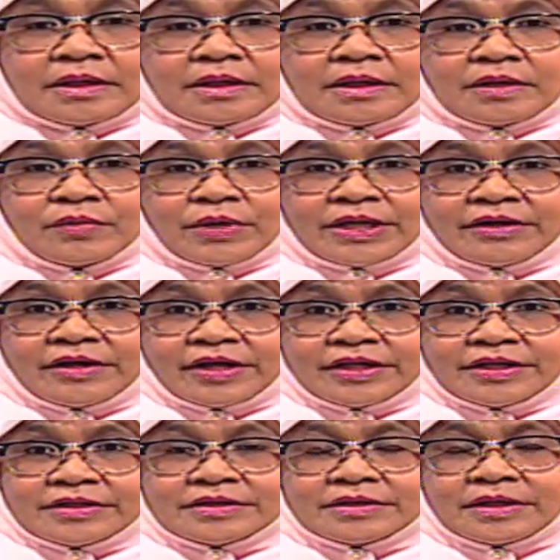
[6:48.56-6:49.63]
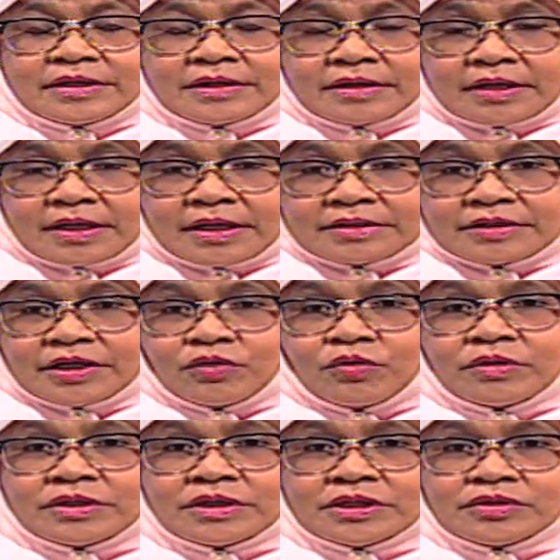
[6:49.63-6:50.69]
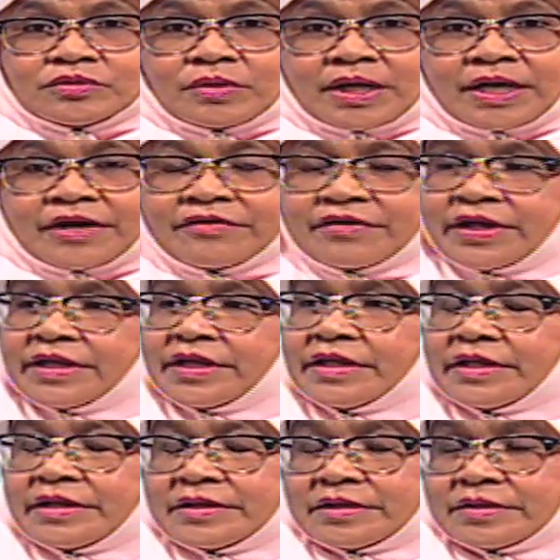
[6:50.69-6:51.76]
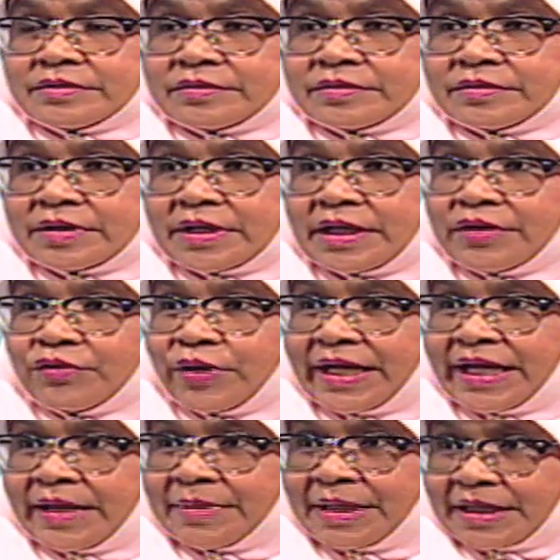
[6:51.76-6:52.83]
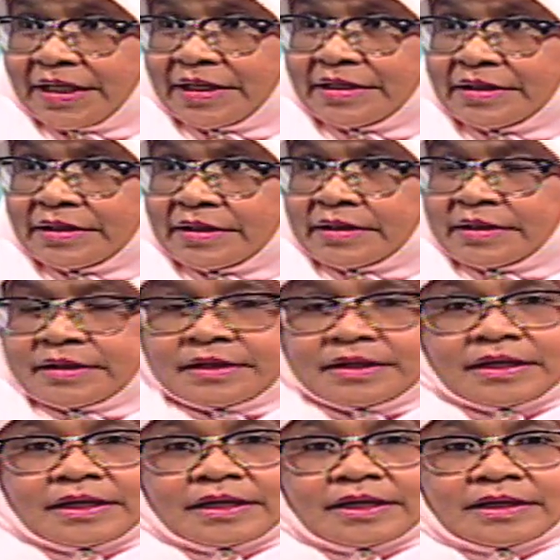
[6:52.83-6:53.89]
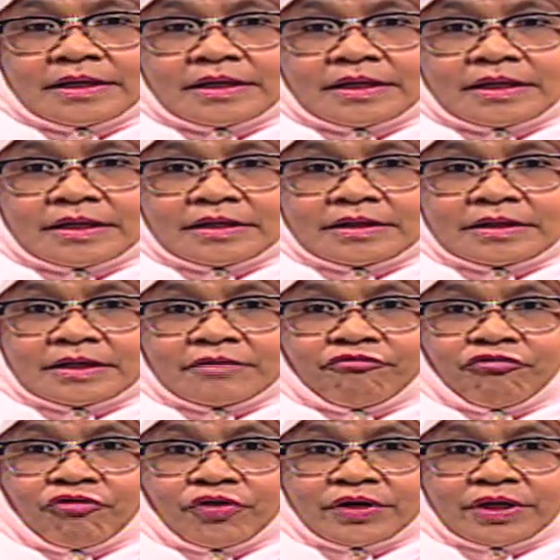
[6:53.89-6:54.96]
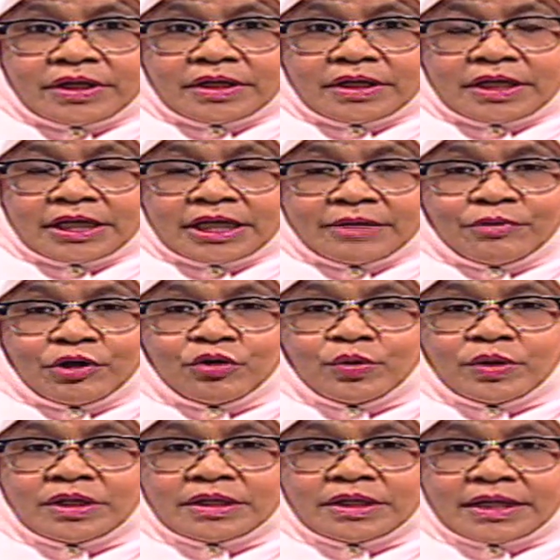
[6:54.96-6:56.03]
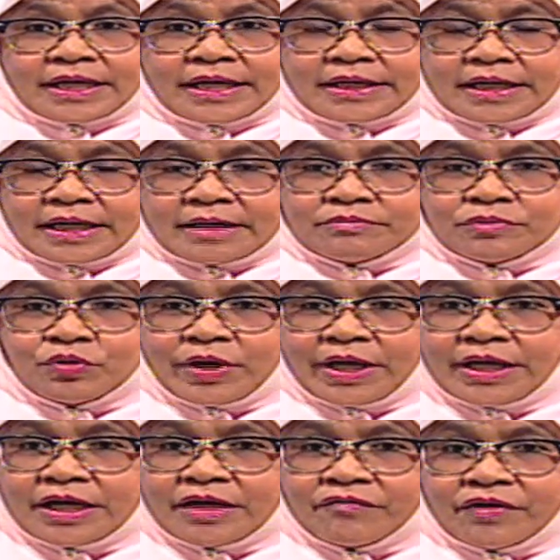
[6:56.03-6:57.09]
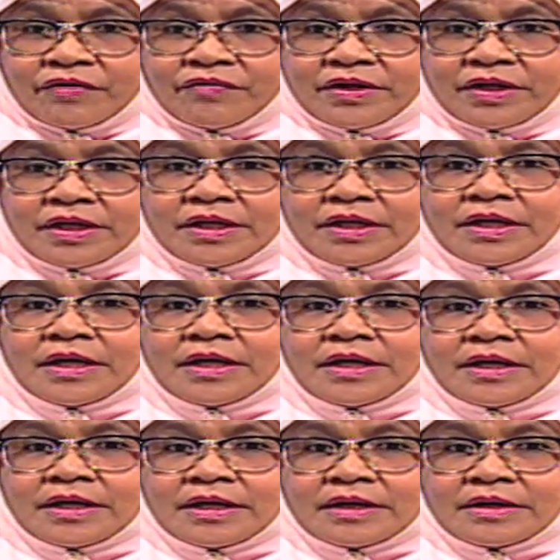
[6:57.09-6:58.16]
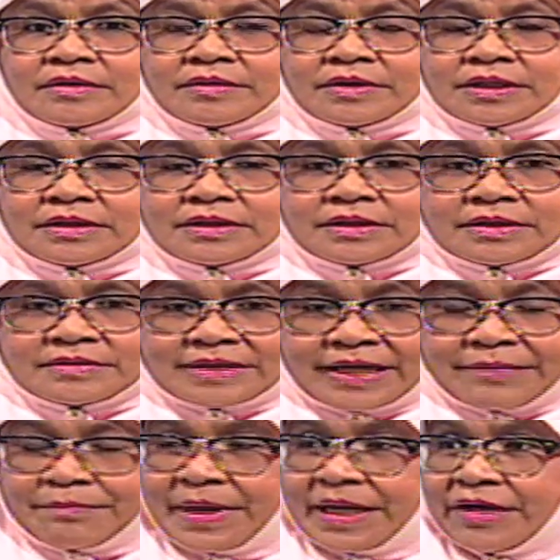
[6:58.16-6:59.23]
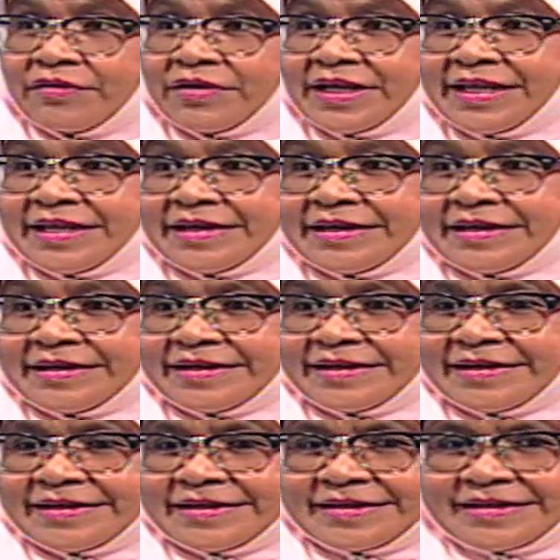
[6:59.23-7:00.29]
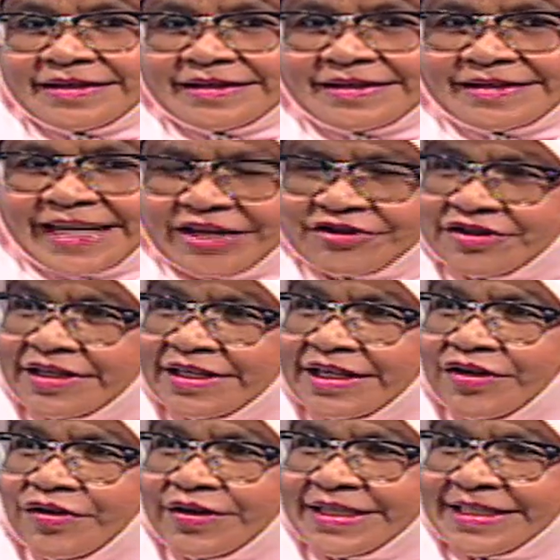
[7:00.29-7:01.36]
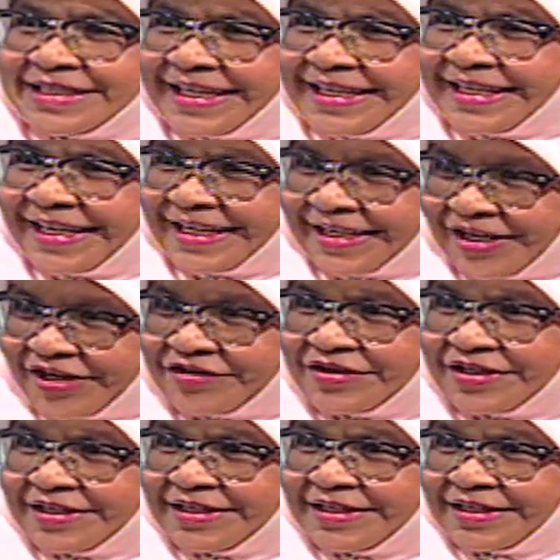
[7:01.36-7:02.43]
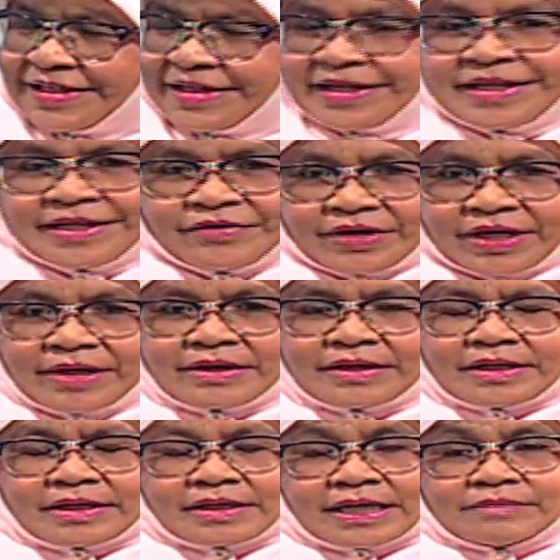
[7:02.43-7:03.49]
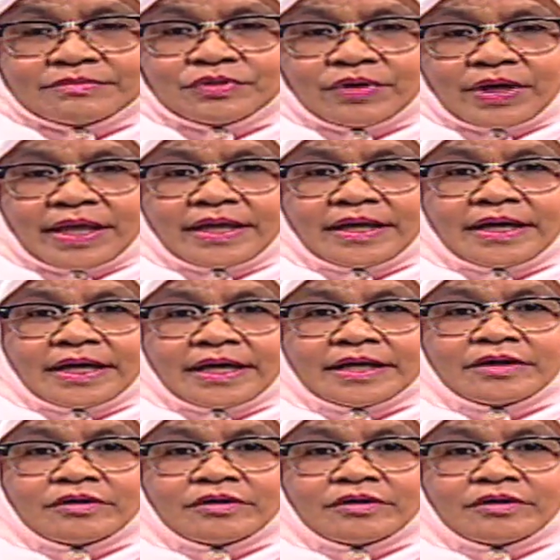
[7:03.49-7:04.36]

Uh, when they registered, there are stakeholders who are accredited to uh, U N Habitat. Mm-hmm. And, and uh, for the individual, they can come together with the, uh, the, the part of the, the, the, the national or the state delegation. Mm-hmm. You can, can come together, and